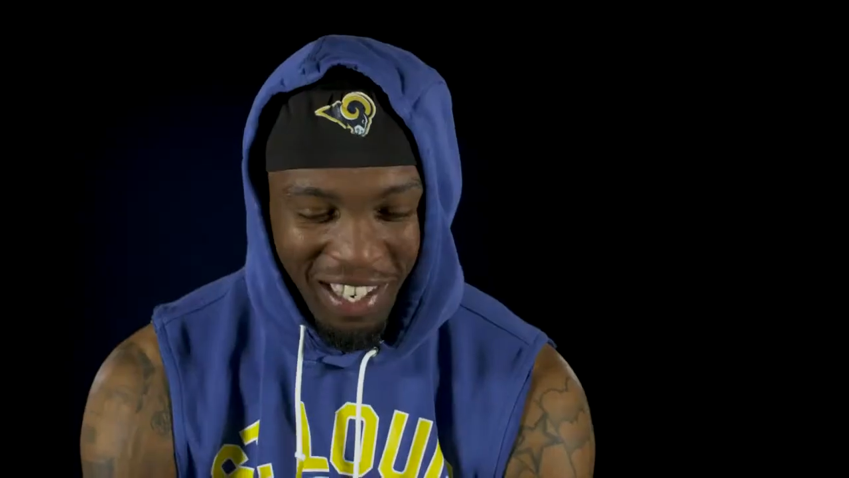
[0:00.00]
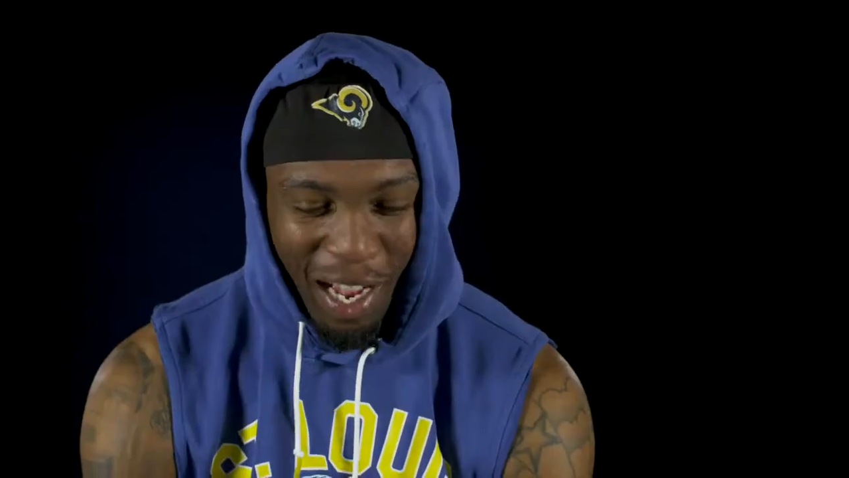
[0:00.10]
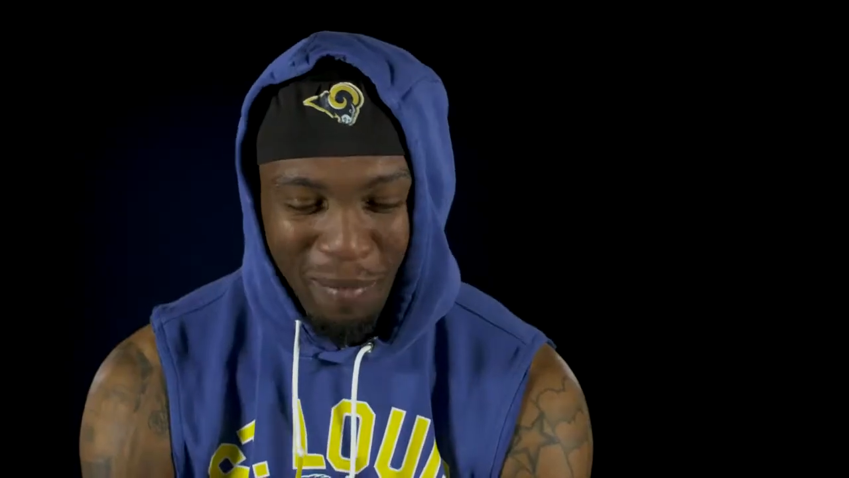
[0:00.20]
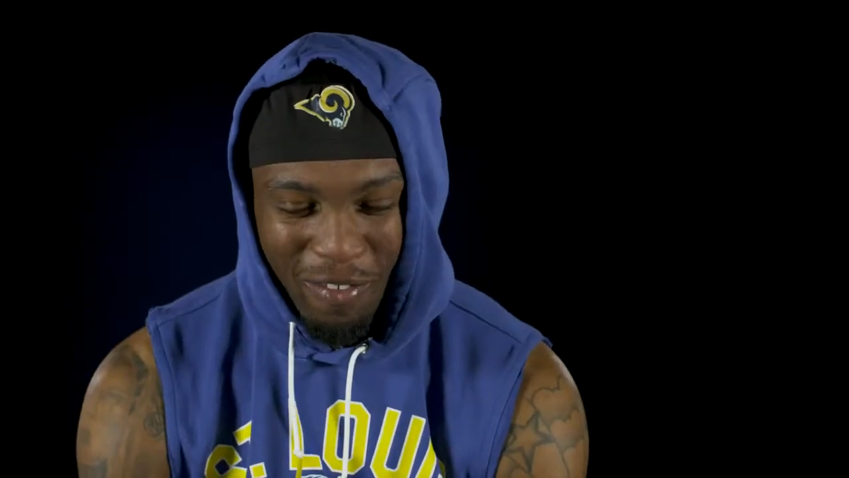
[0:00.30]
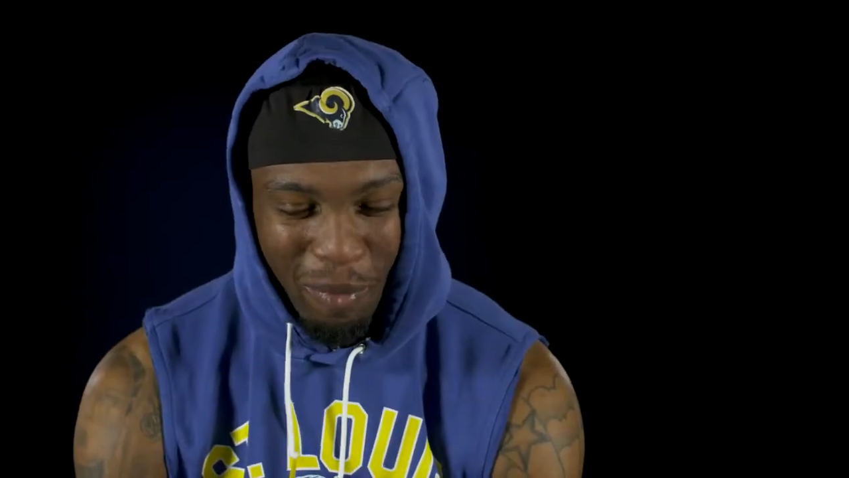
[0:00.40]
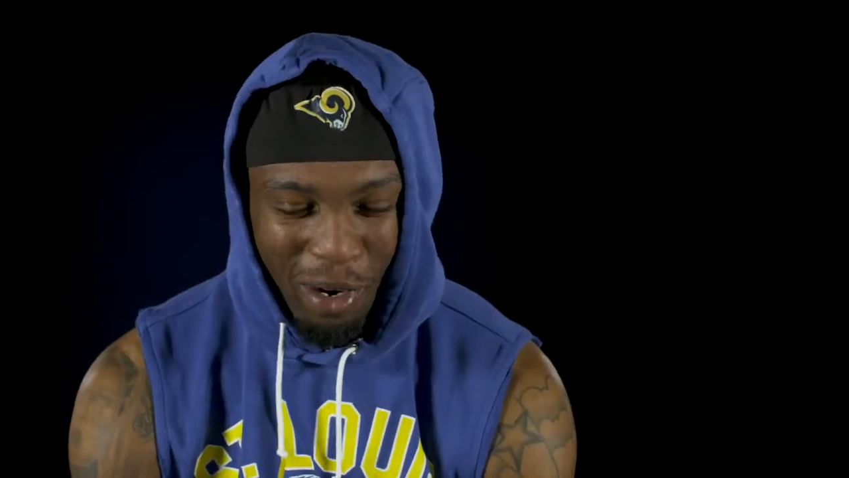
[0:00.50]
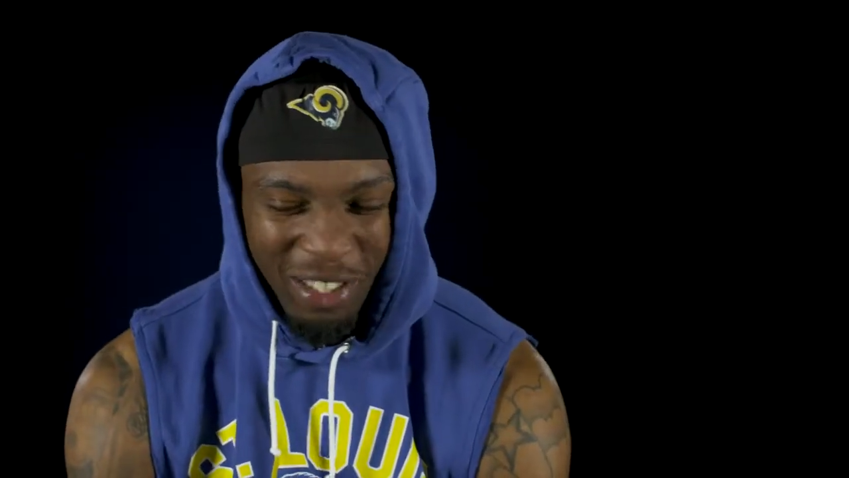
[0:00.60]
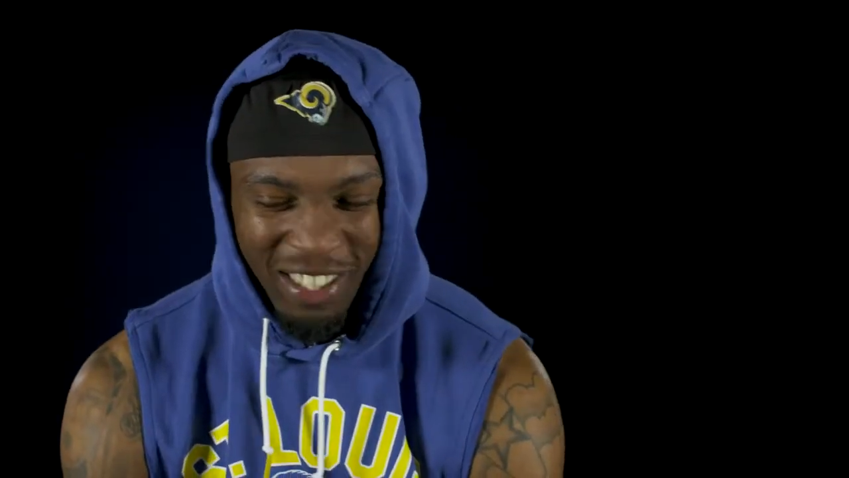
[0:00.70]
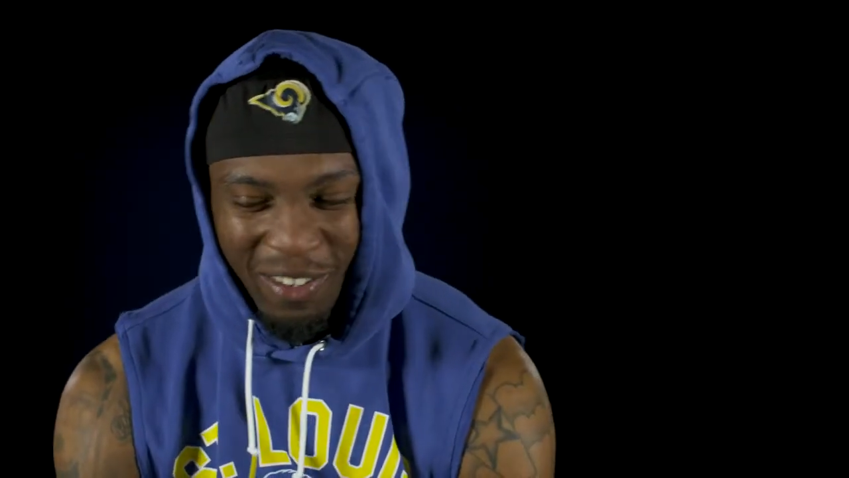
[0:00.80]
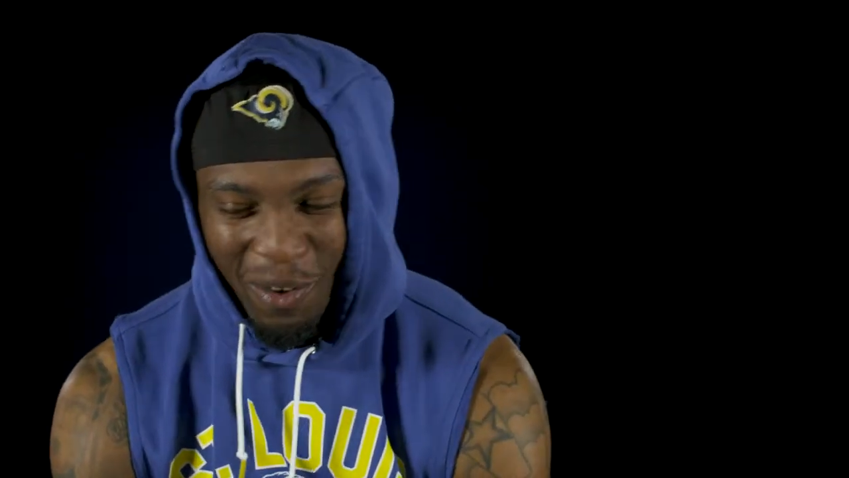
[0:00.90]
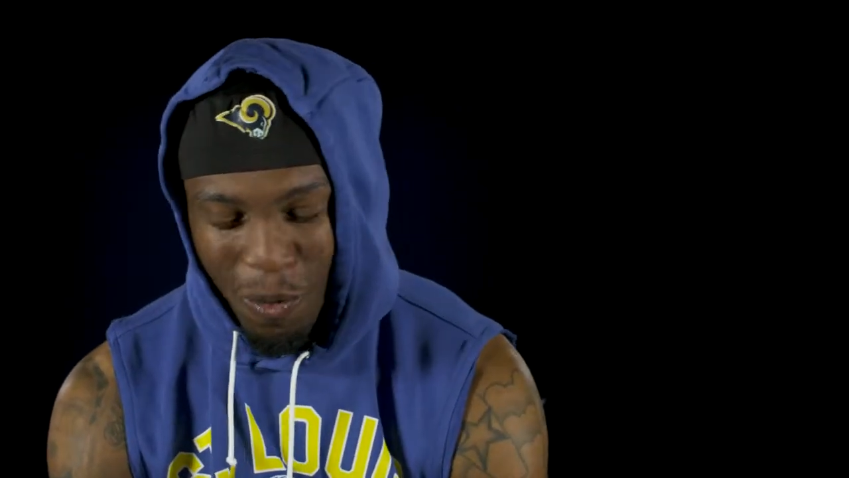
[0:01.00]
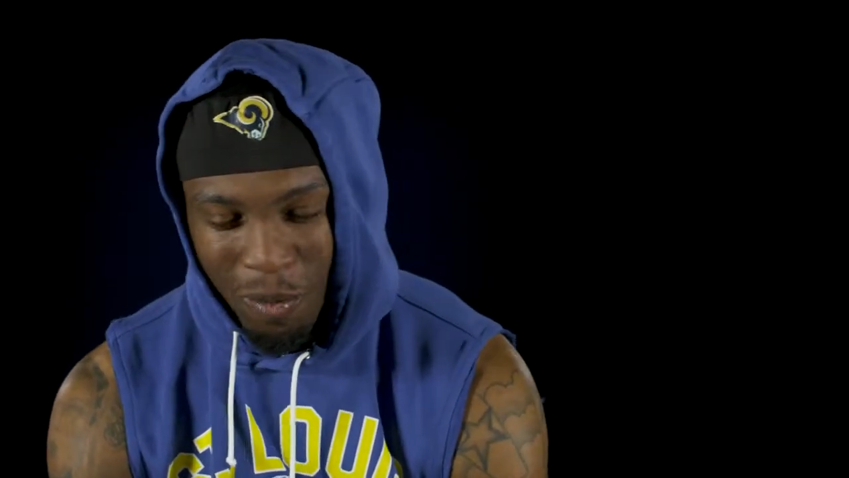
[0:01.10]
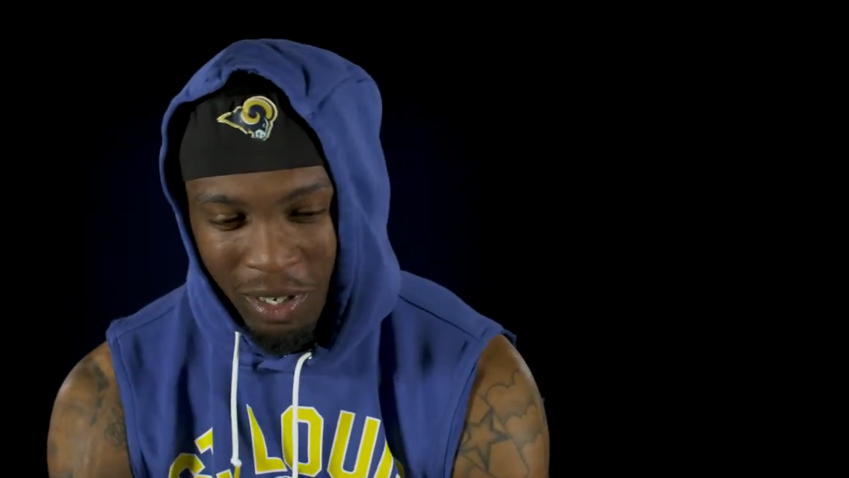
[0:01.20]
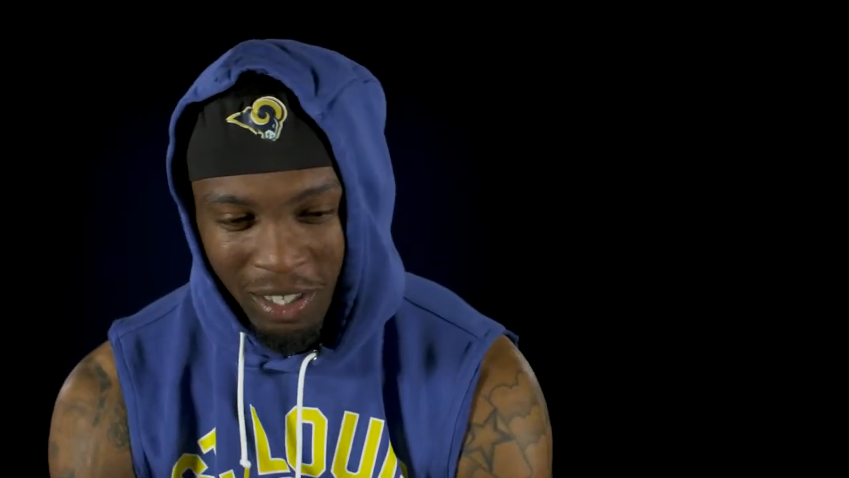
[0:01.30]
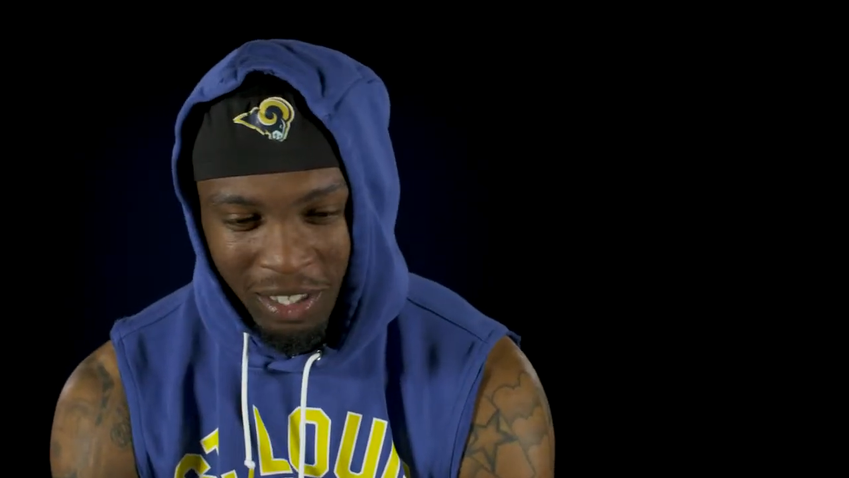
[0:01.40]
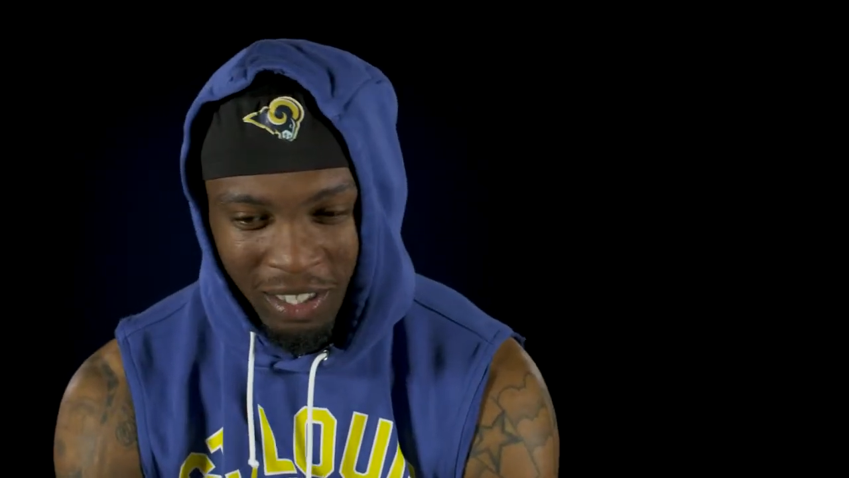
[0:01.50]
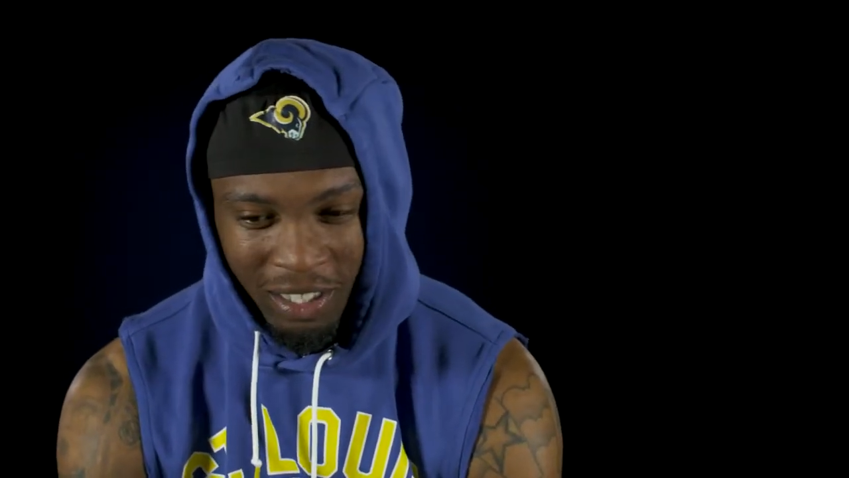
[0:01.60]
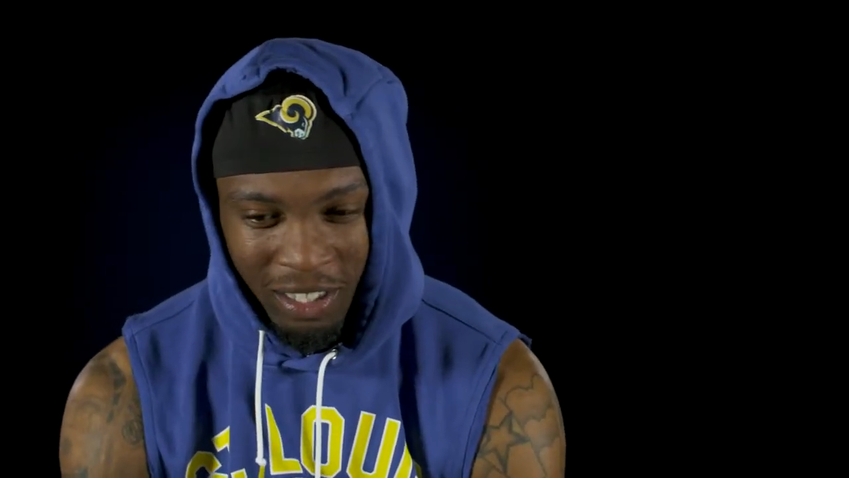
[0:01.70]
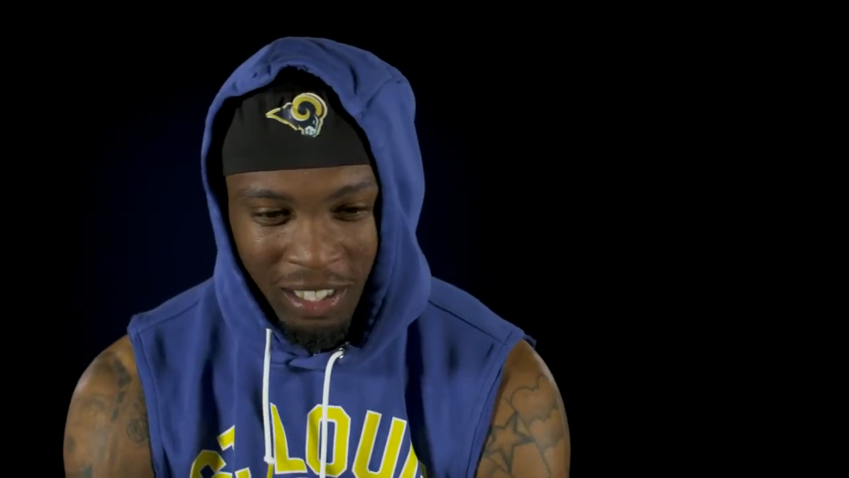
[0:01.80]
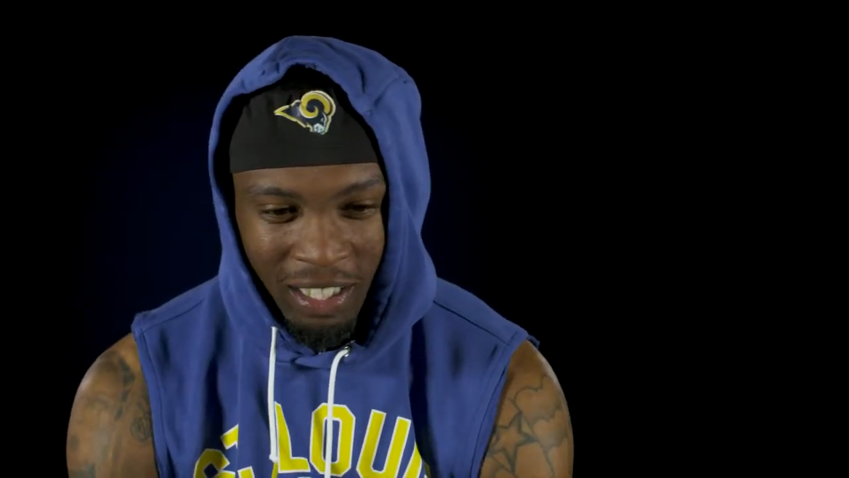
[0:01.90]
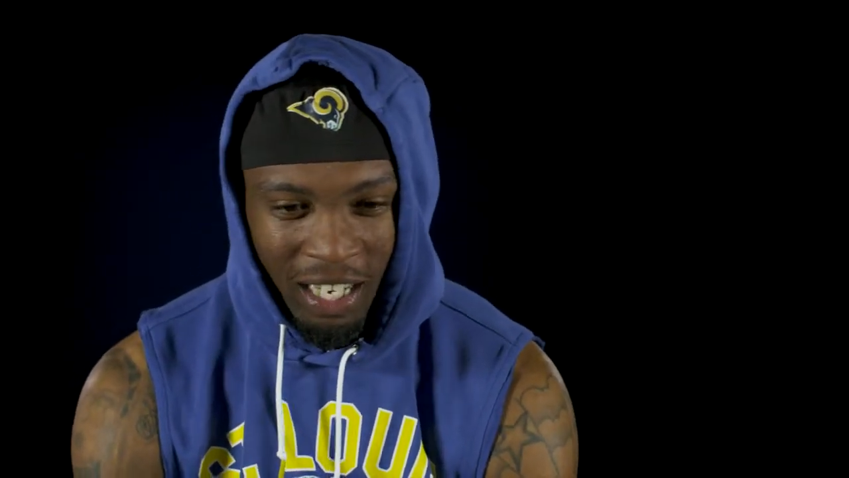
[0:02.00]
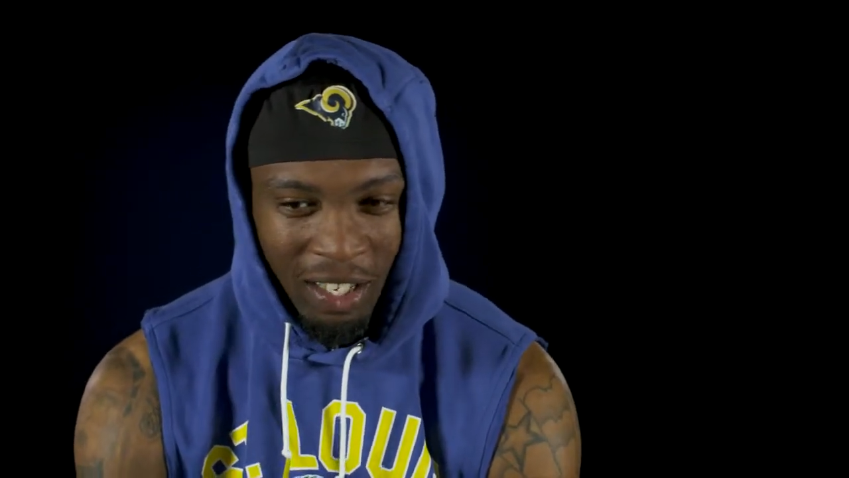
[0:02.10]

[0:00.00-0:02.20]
I mean, if a person know me, they